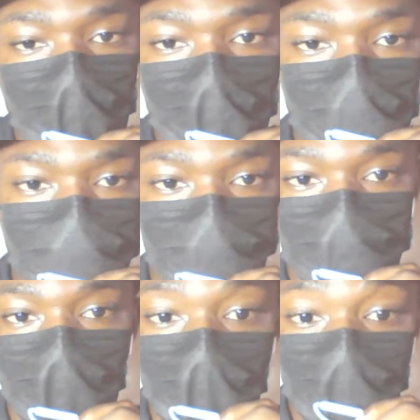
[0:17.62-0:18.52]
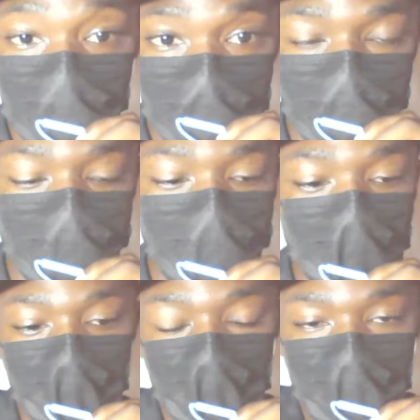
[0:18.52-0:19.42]
Huh? I ask them.
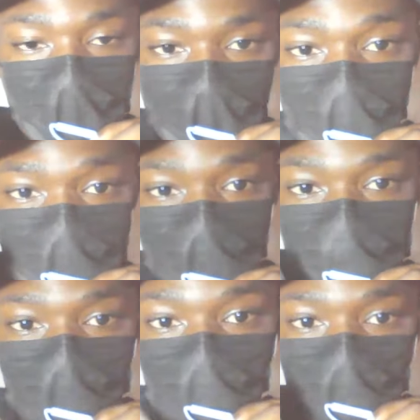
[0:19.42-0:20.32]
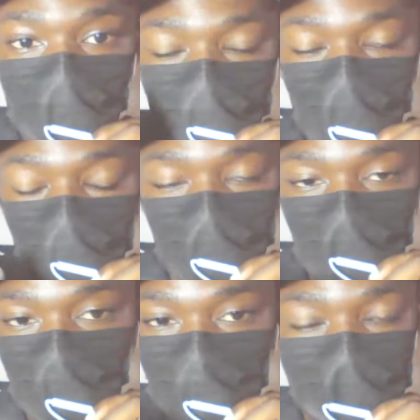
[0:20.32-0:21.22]
Any the NPP man you come for
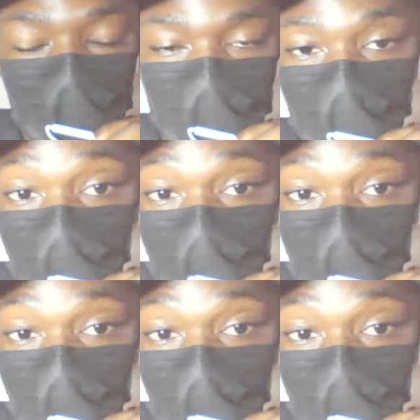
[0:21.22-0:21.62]
be can just say